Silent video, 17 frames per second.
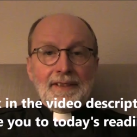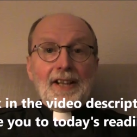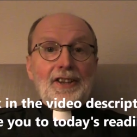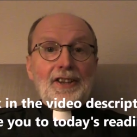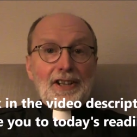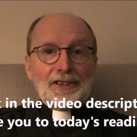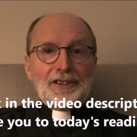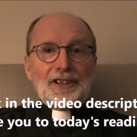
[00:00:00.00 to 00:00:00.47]

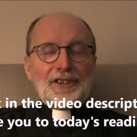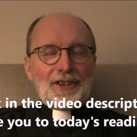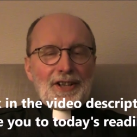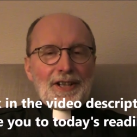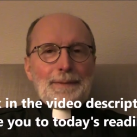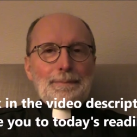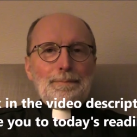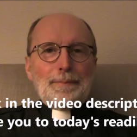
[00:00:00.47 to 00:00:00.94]
This is
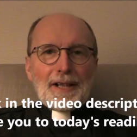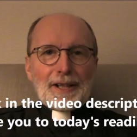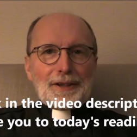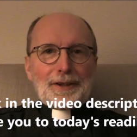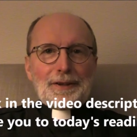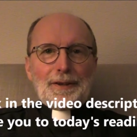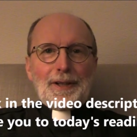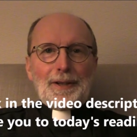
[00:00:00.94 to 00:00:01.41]
the
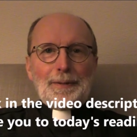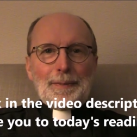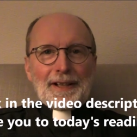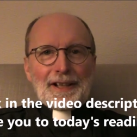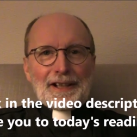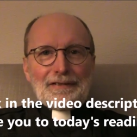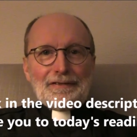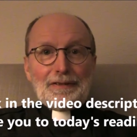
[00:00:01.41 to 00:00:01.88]

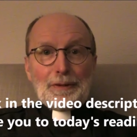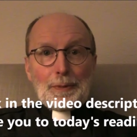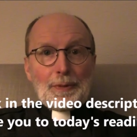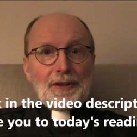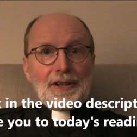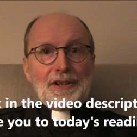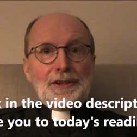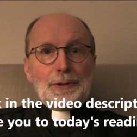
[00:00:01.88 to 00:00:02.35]
microhomily
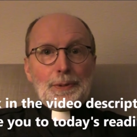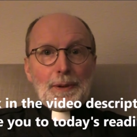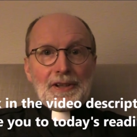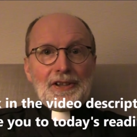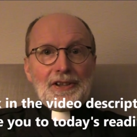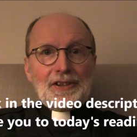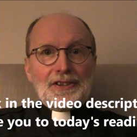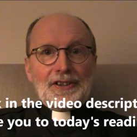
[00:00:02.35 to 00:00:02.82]
for the
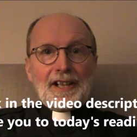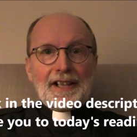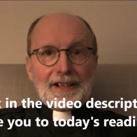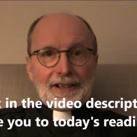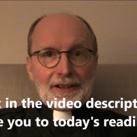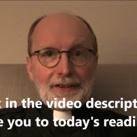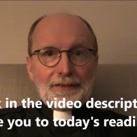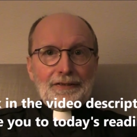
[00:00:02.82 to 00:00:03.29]

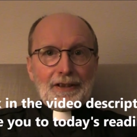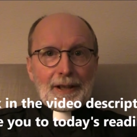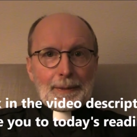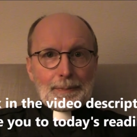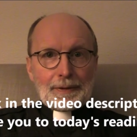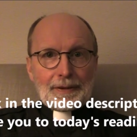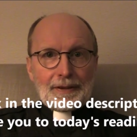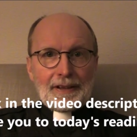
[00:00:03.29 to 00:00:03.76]
22nd of
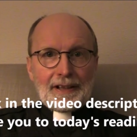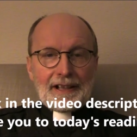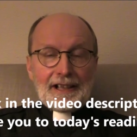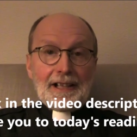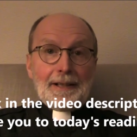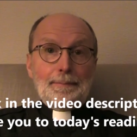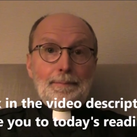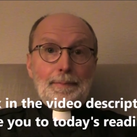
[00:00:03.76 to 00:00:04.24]

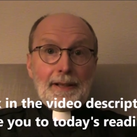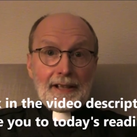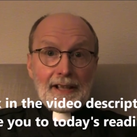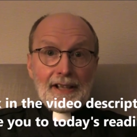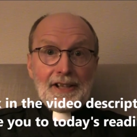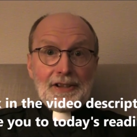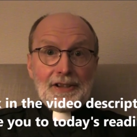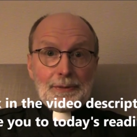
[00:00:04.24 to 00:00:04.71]
February.
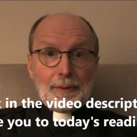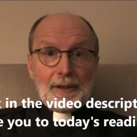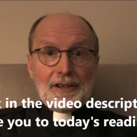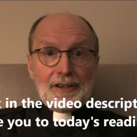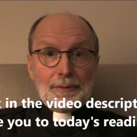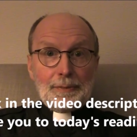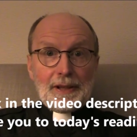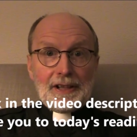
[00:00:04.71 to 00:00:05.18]
Please
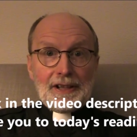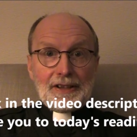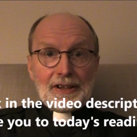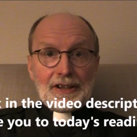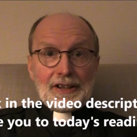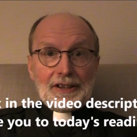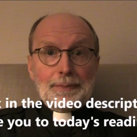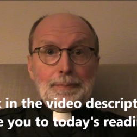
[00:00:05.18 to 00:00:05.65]
read the
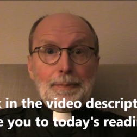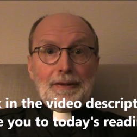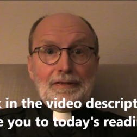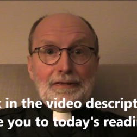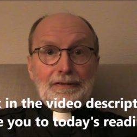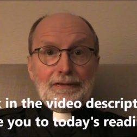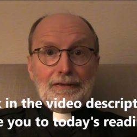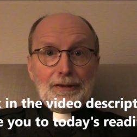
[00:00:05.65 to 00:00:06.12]
readings
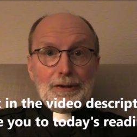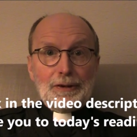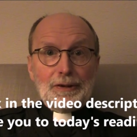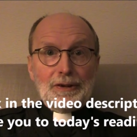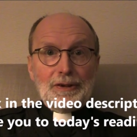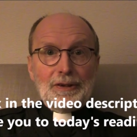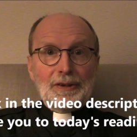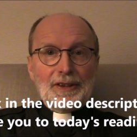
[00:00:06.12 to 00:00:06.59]

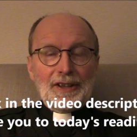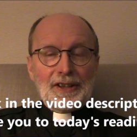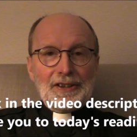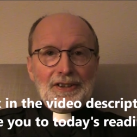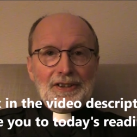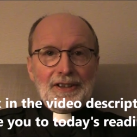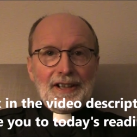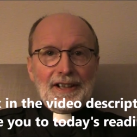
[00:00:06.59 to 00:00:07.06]
before
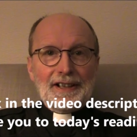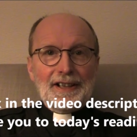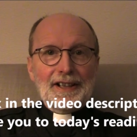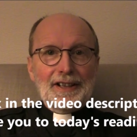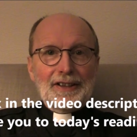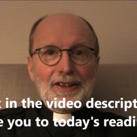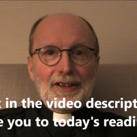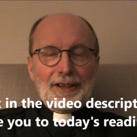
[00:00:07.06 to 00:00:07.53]
listening
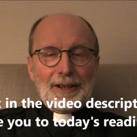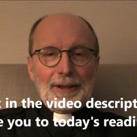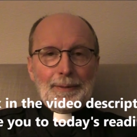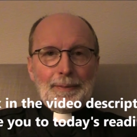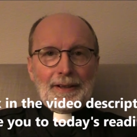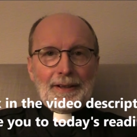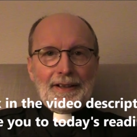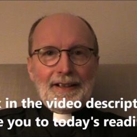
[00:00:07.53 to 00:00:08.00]
to the
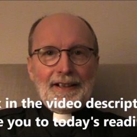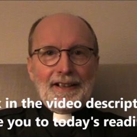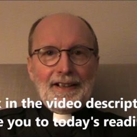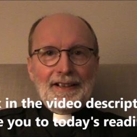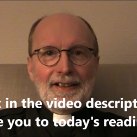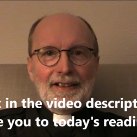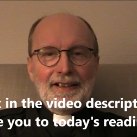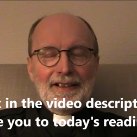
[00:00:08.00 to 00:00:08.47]
homily.